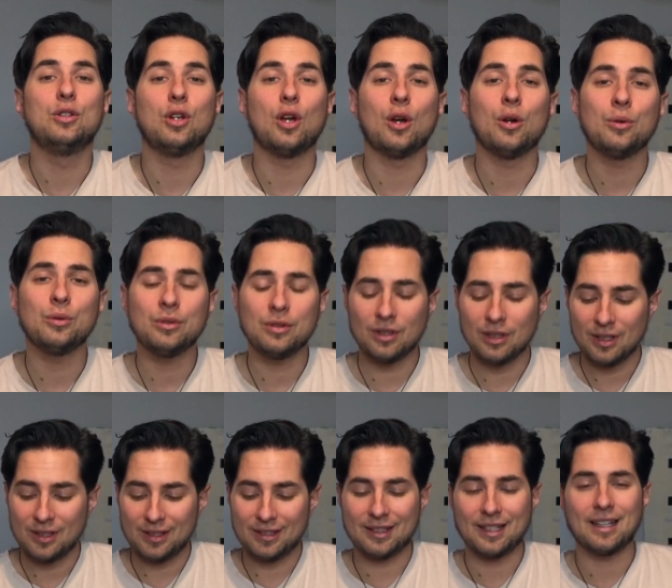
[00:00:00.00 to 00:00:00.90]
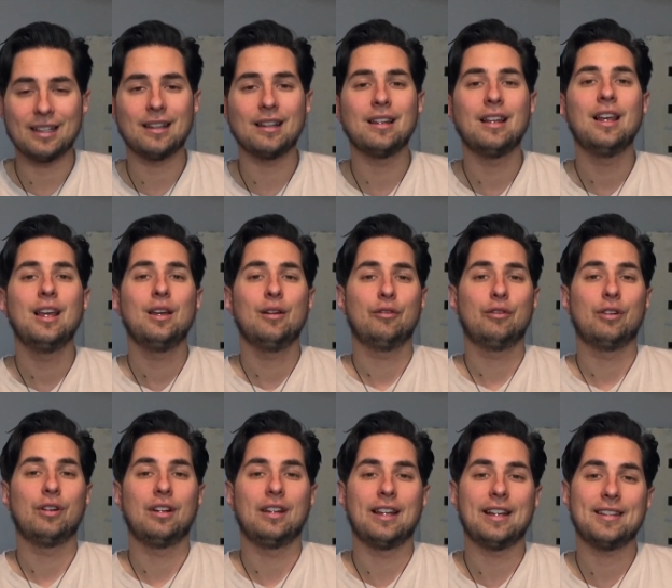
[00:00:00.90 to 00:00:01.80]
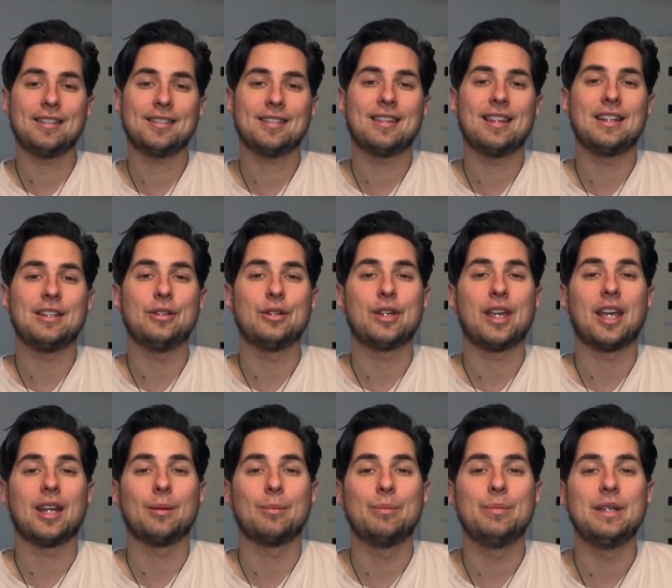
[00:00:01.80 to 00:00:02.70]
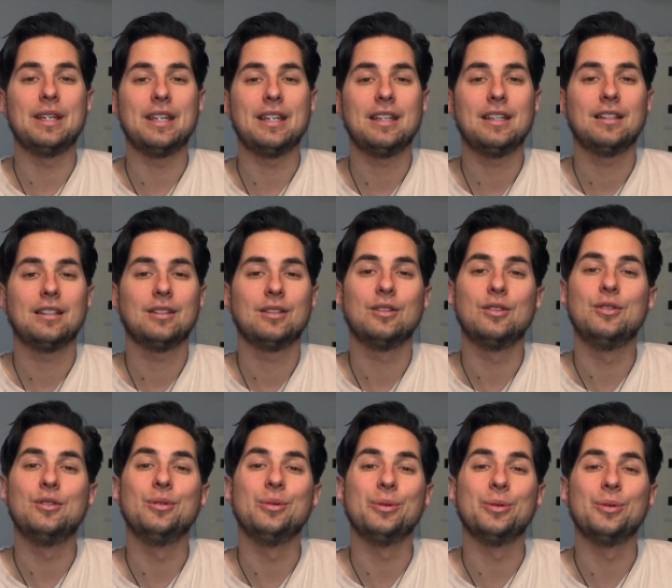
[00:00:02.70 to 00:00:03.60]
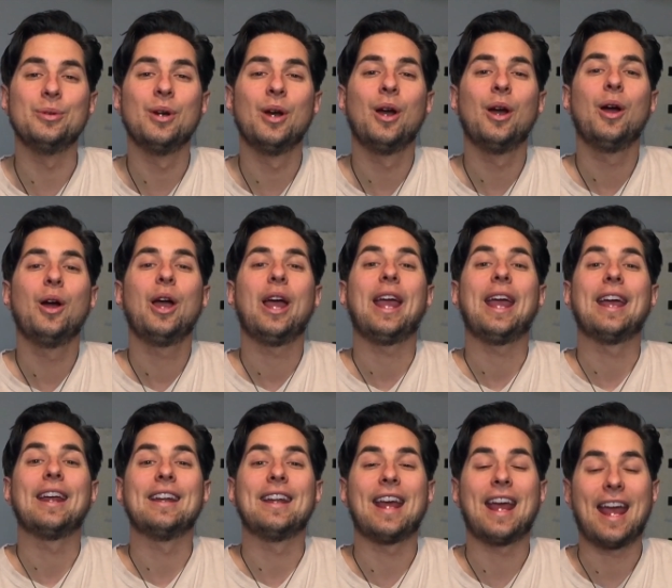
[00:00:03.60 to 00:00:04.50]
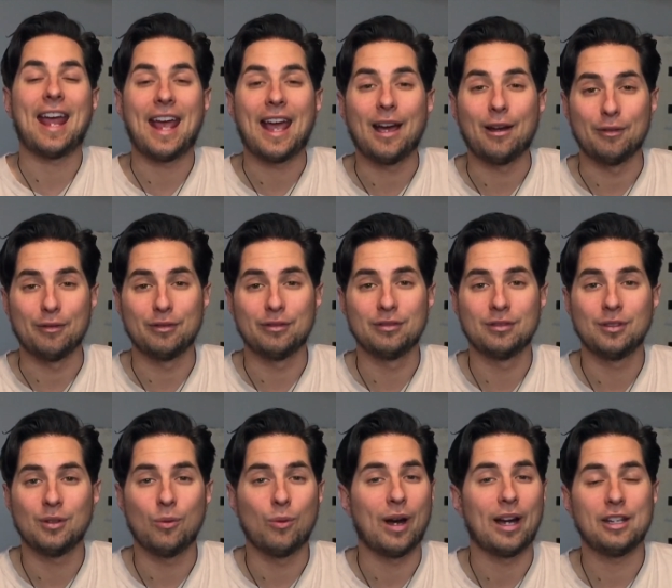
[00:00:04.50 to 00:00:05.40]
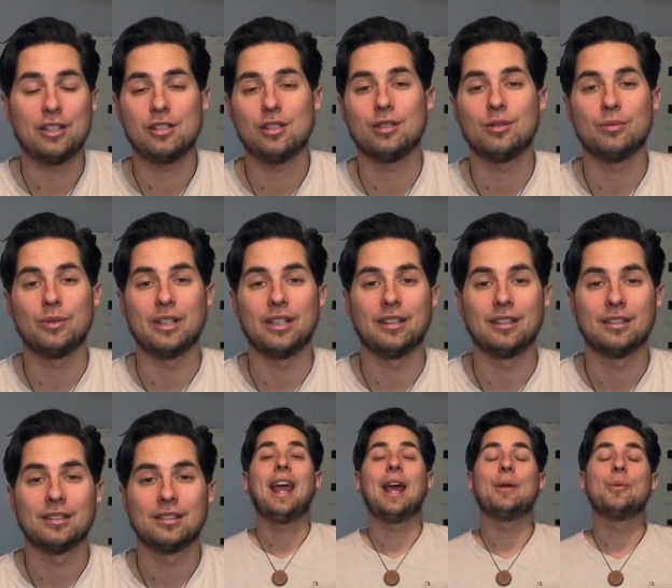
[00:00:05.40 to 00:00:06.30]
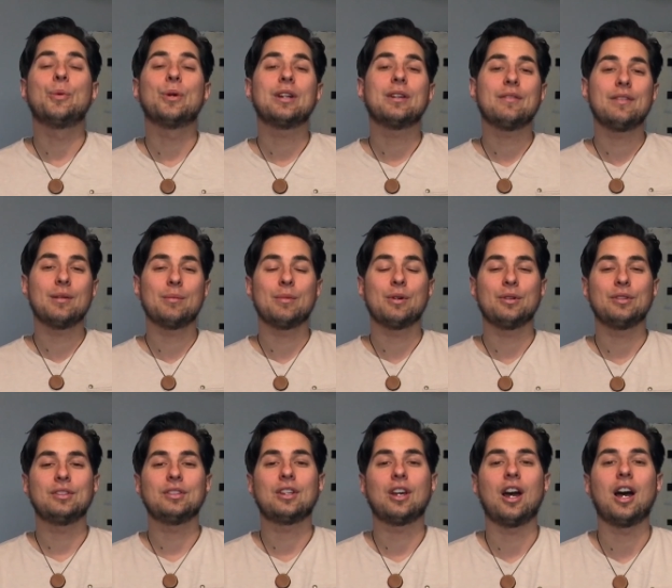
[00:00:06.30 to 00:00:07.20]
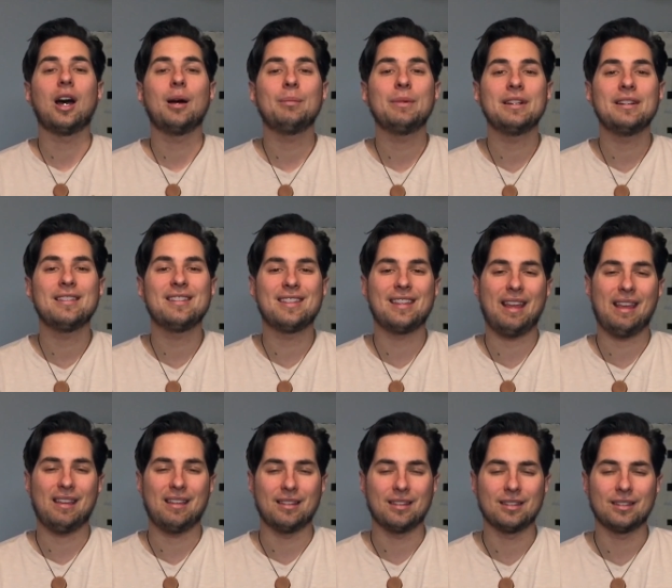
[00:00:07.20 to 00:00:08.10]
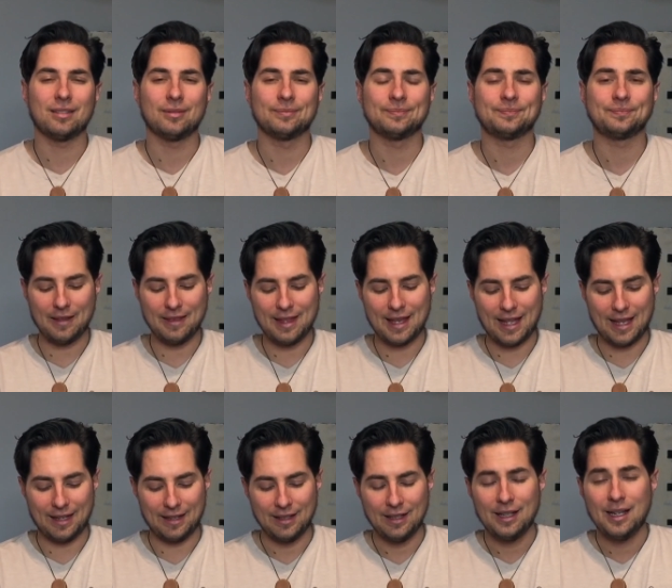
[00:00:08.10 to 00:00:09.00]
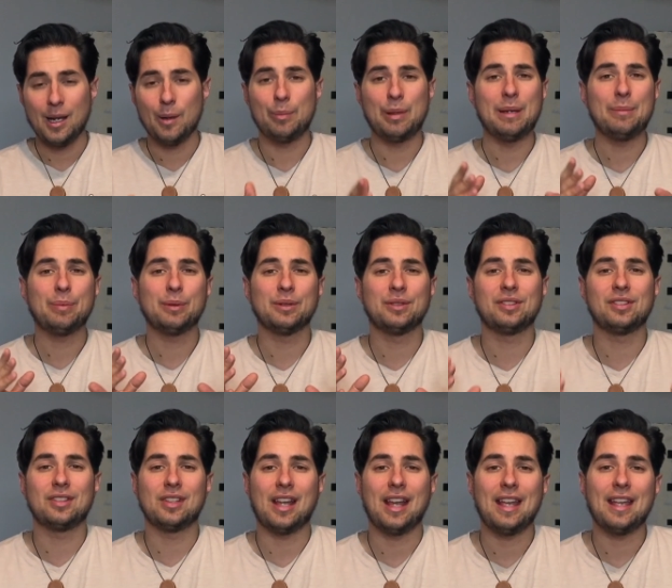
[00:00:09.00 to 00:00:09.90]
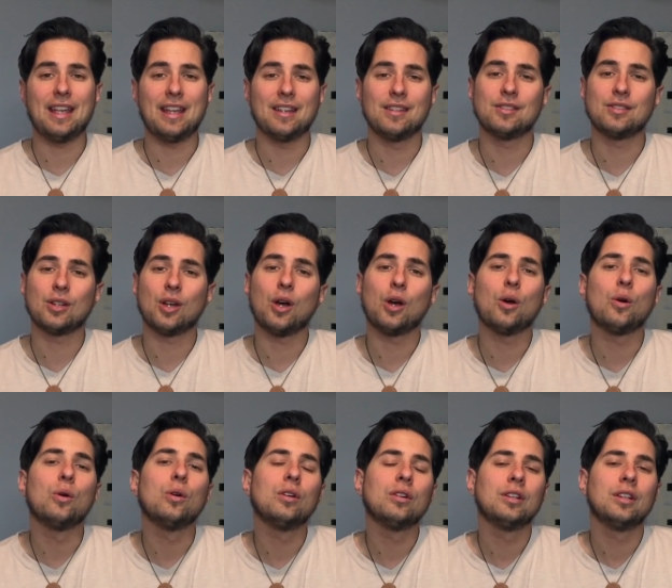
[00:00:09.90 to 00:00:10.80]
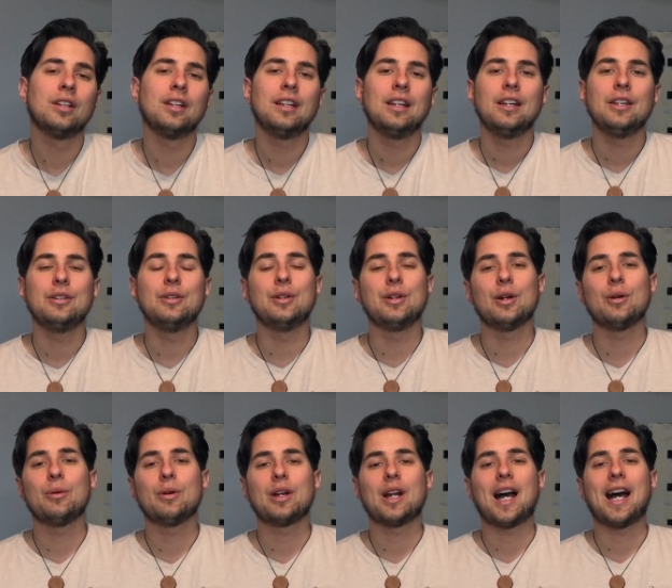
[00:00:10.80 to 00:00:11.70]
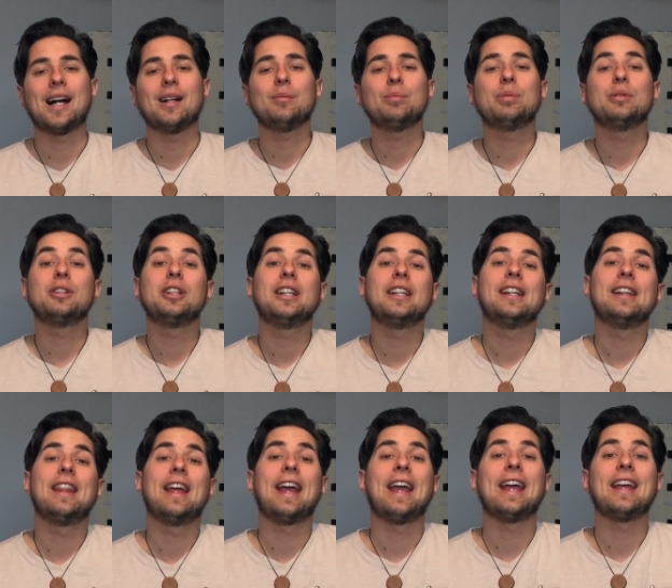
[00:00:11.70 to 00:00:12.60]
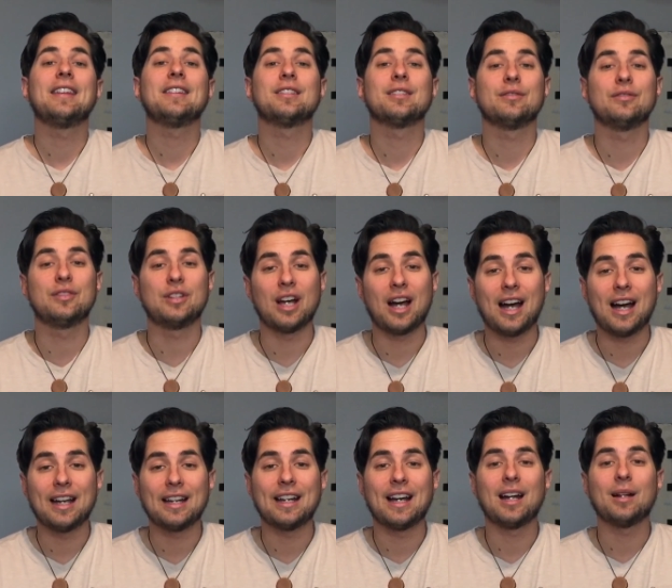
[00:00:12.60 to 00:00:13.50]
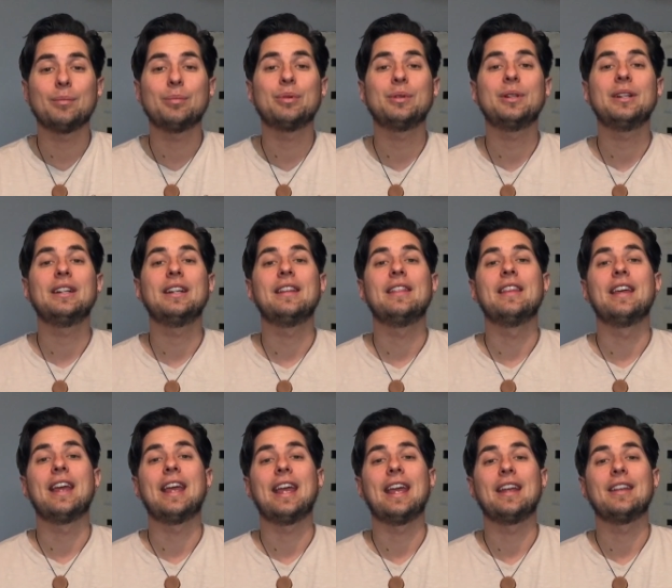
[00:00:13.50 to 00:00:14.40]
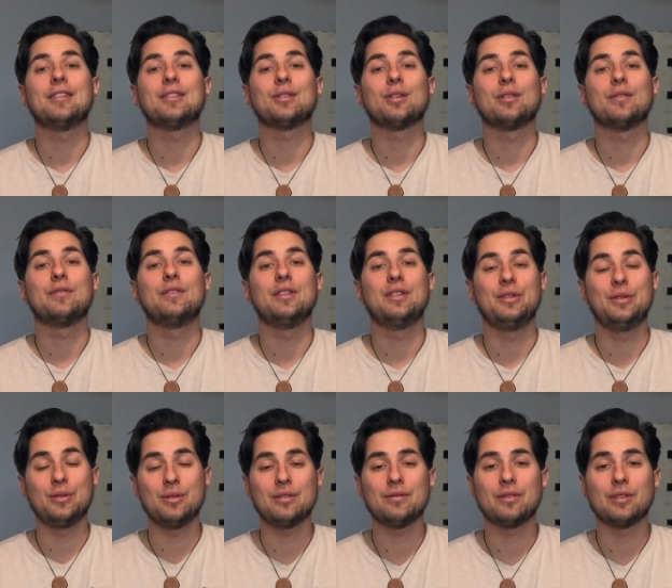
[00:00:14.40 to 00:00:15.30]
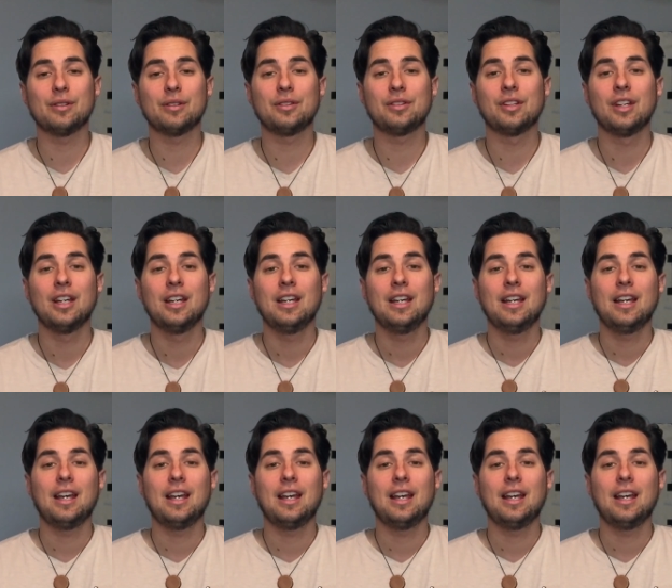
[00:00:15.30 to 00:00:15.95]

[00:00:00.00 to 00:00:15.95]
Don't settle for less than you can be, do, and have. Why should we? And one of the most common things that people say is, oh, you know what, I'll put it in the hands of God, I'll put it in the hands of the universe,